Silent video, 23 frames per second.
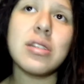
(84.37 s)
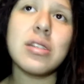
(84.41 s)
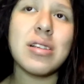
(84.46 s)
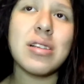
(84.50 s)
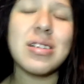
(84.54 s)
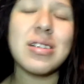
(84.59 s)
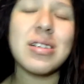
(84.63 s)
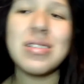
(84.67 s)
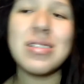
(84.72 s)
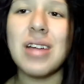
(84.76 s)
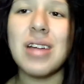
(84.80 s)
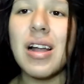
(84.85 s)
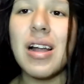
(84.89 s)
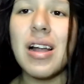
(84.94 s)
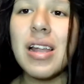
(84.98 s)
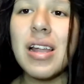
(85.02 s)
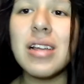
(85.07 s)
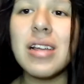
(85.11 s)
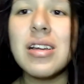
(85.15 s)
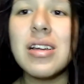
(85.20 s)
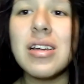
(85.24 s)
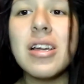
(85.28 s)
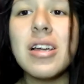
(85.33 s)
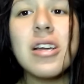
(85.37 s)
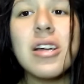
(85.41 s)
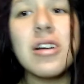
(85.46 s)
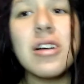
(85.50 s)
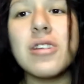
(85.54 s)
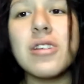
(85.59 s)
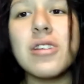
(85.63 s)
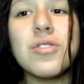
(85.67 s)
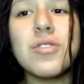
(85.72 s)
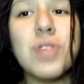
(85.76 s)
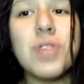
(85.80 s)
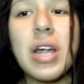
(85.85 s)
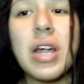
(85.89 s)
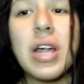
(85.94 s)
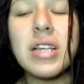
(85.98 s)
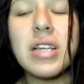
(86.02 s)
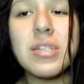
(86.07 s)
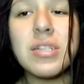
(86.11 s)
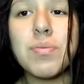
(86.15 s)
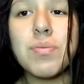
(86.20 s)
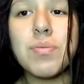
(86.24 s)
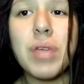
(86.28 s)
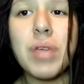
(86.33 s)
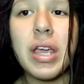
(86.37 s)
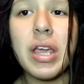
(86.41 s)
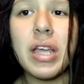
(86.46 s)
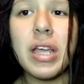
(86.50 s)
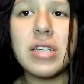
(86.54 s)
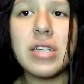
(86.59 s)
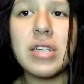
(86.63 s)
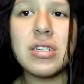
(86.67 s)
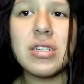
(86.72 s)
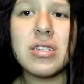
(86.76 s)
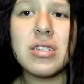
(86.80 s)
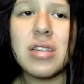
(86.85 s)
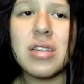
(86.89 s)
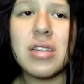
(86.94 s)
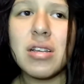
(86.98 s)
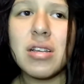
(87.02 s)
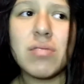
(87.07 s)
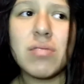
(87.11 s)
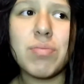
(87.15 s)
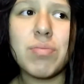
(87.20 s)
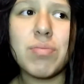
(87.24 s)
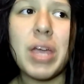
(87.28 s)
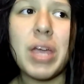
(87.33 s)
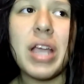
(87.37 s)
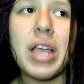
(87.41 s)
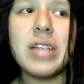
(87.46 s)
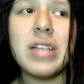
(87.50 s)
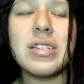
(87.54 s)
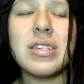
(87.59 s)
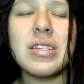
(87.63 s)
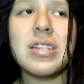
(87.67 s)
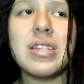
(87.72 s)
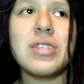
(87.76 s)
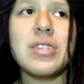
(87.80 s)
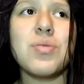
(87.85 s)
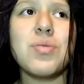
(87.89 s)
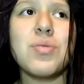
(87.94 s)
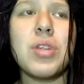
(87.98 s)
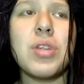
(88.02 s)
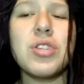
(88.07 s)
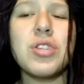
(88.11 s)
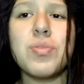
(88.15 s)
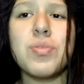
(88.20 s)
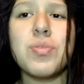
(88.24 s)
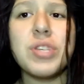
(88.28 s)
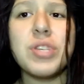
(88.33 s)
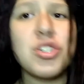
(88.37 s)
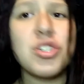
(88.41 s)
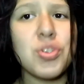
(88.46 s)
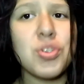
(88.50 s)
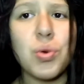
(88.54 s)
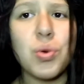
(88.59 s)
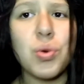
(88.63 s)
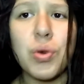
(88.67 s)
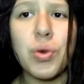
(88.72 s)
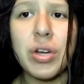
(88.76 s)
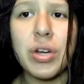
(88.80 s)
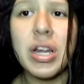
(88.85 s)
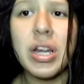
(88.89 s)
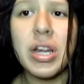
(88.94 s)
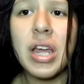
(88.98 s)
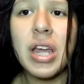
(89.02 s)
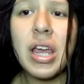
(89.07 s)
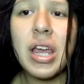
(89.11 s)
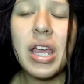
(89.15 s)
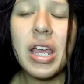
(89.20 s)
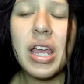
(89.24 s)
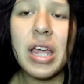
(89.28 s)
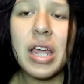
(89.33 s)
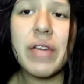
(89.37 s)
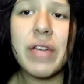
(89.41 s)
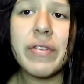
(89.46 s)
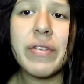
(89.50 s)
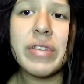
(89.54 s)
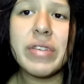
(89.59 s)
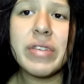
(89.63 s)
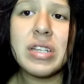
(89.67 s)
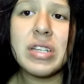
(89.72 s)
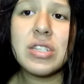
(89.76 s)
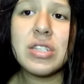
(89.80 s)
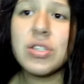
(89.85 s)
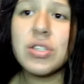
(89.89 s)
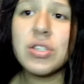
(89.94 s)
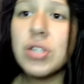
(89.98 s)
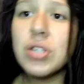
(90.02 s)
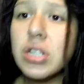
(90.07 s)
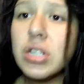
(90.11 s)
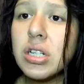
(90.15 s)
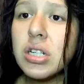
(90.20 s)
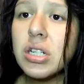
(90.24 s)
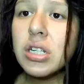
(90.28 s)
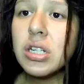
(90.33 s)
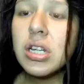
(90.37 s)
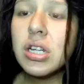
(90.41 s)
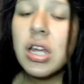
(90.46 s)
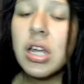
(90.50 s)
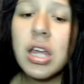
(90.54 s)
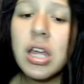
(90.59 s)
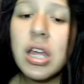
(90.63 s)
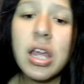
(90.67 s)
like not like contraction pains, just like pains, and I just wanted to be sure everything's good.